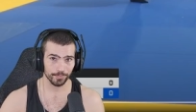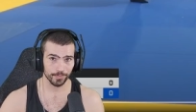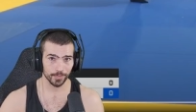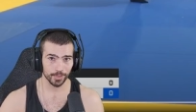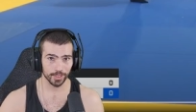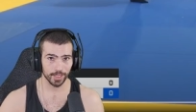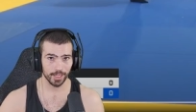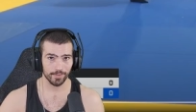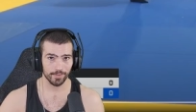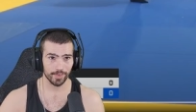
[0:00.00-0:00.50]

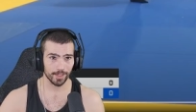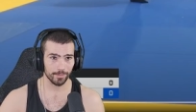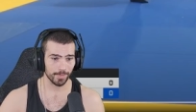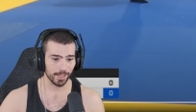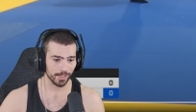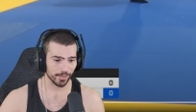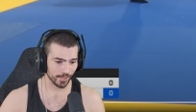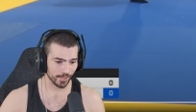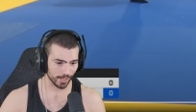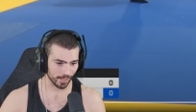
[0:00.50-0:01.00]
Okay, if that
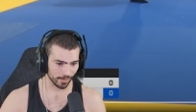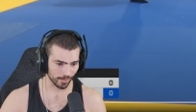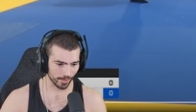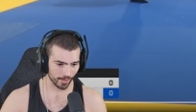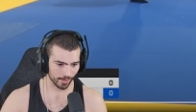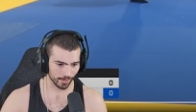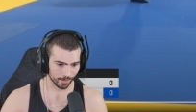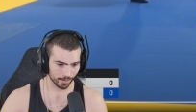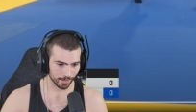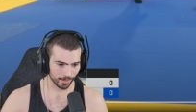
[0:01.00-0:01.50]
makes
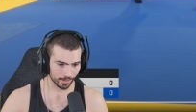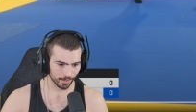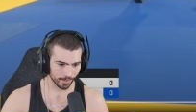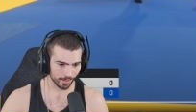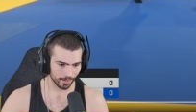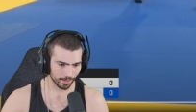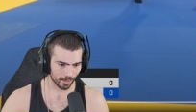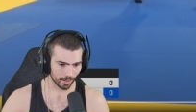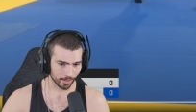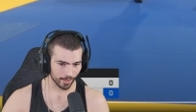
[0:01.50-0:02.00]
sense.
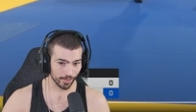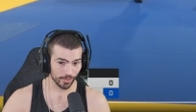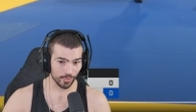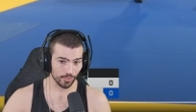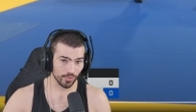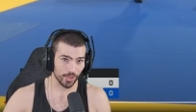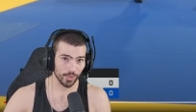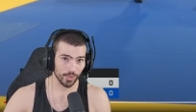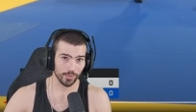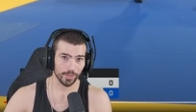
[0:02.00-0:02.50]
You know, because you
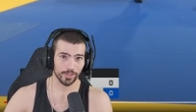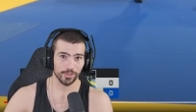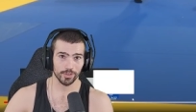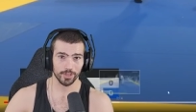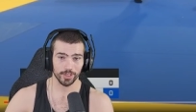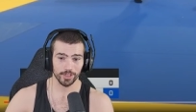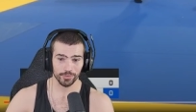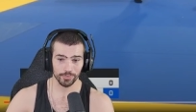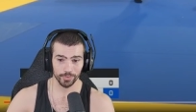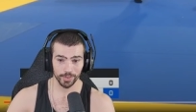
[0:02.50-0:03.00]
know that's
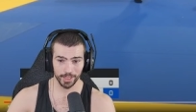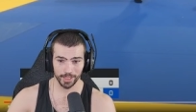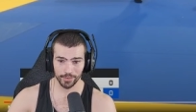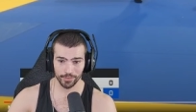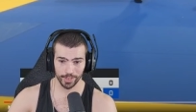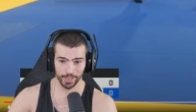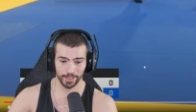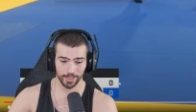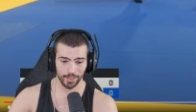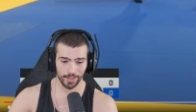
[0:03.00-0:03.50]
all he's really
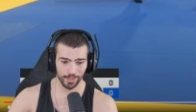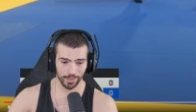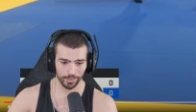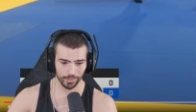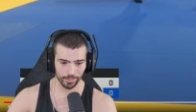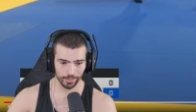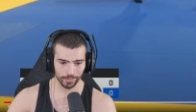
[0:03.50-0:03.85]
trying to do.